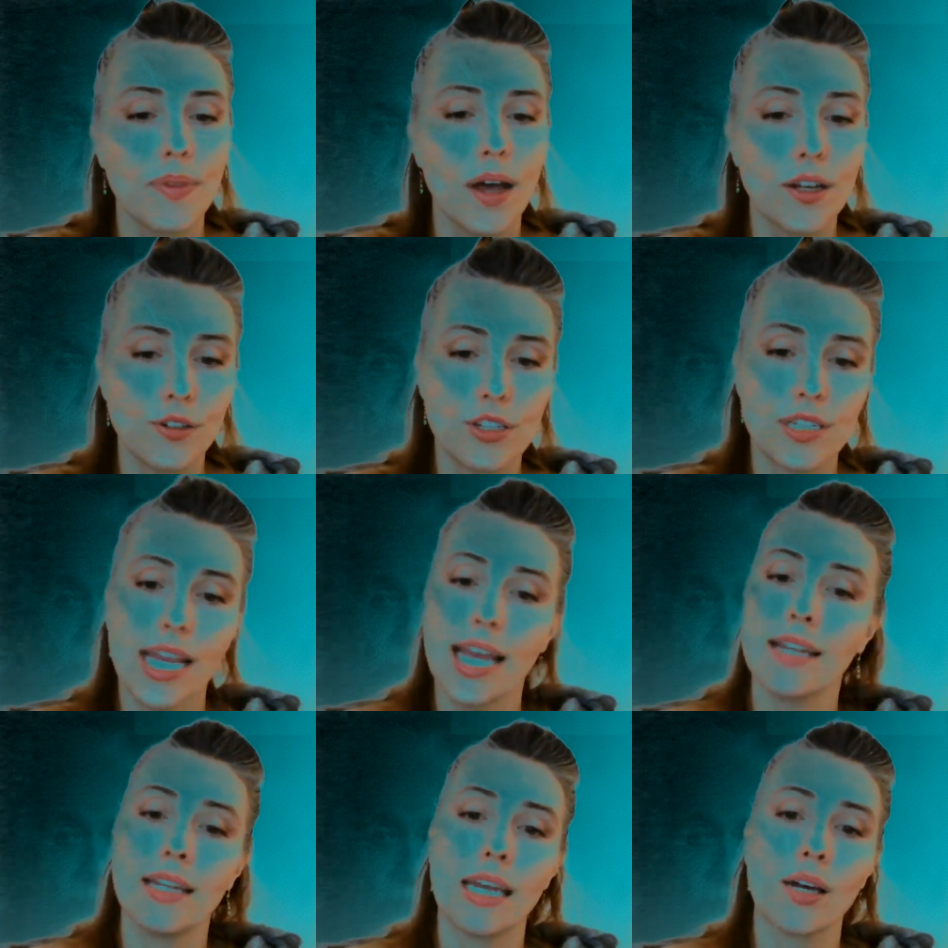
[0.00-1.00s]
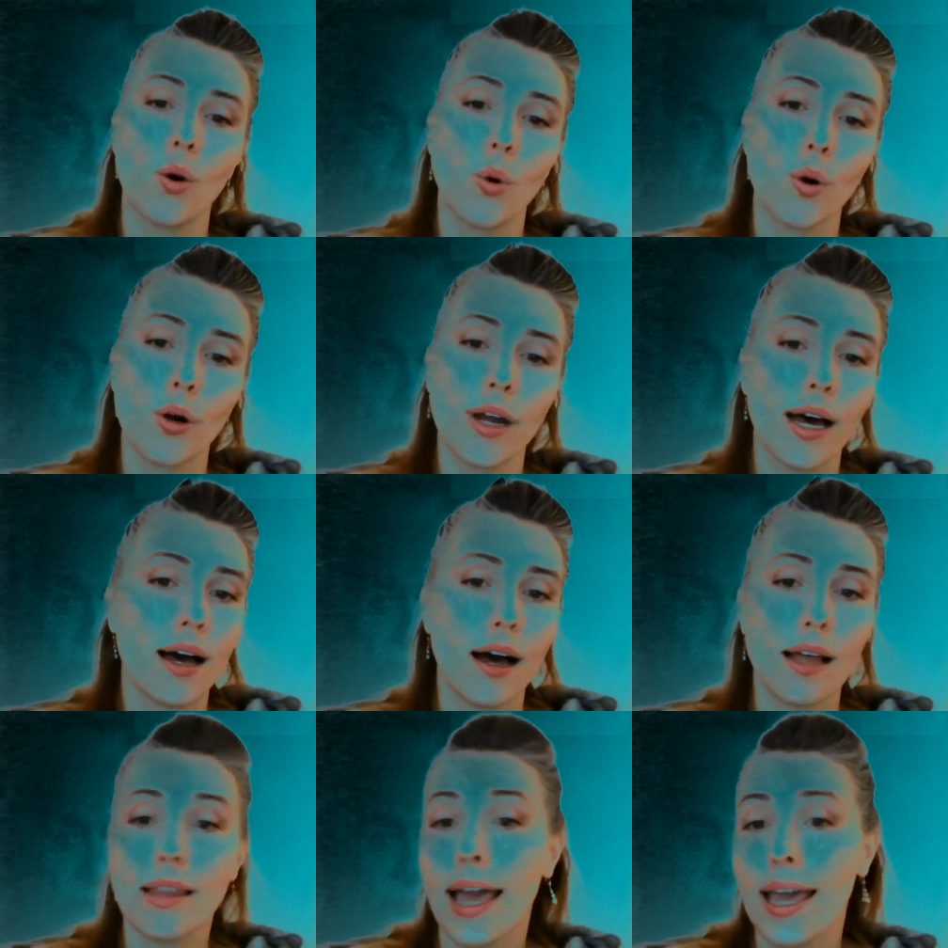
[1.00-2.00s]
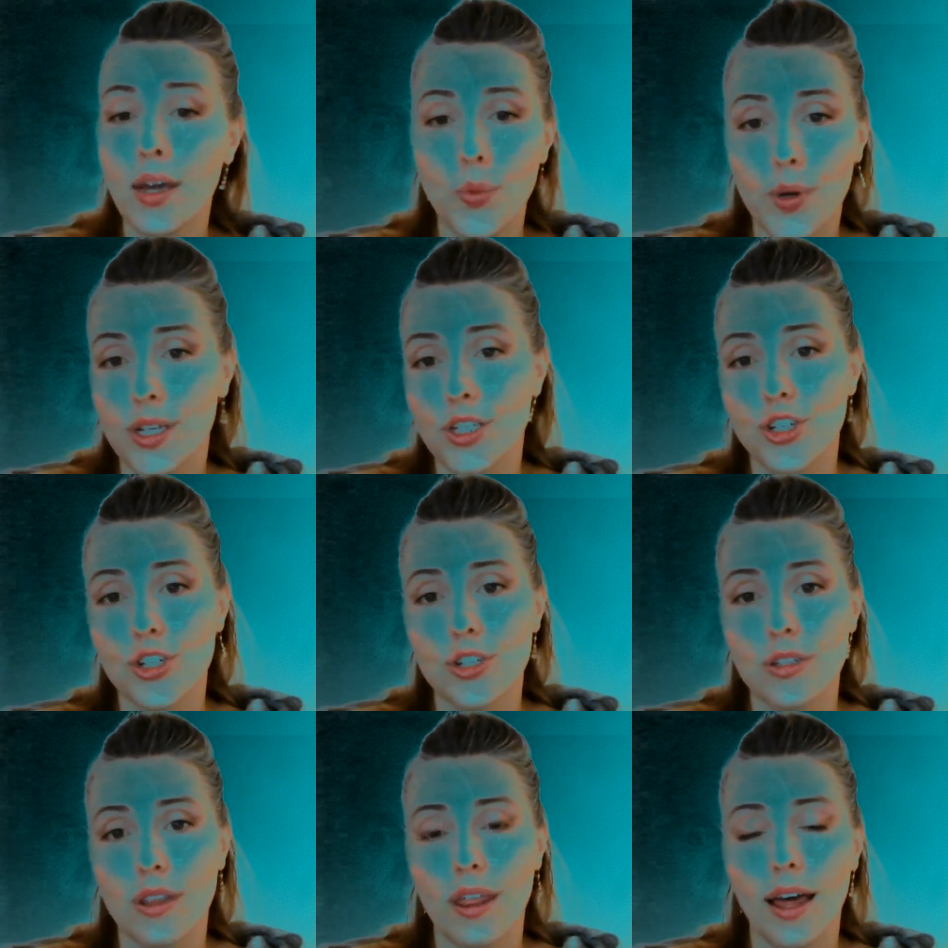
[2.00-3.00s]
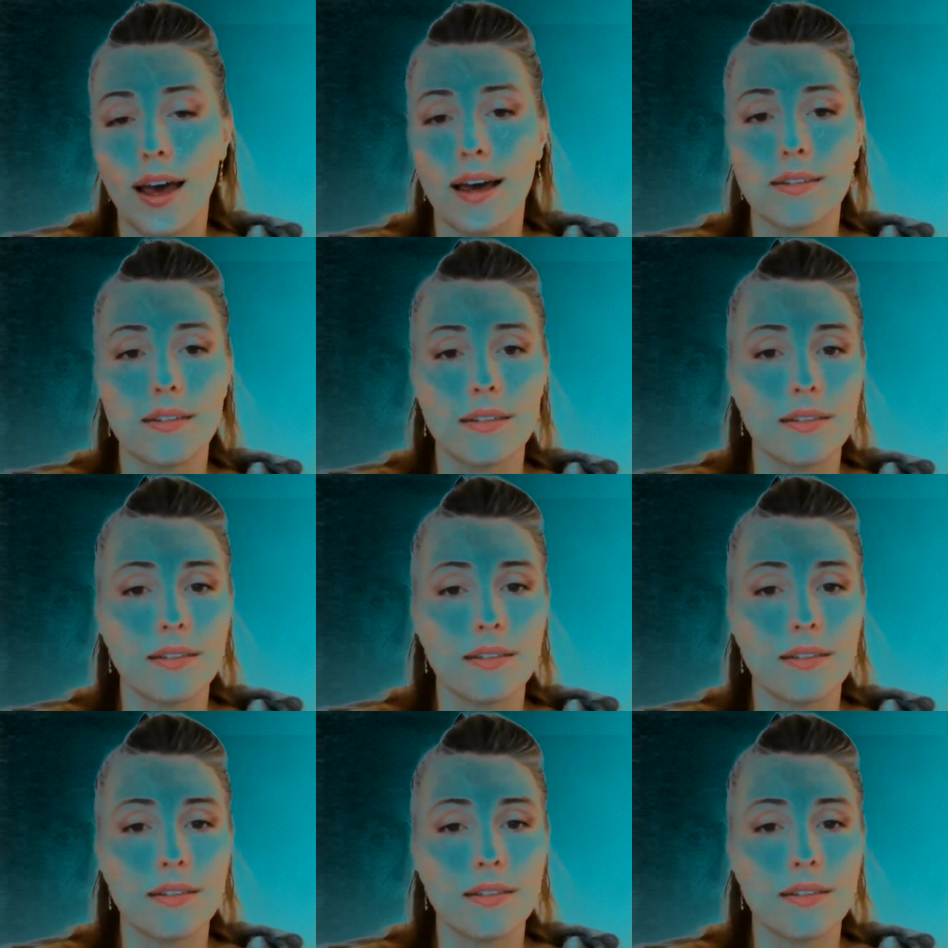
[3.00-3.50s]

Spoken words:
understanding or a language that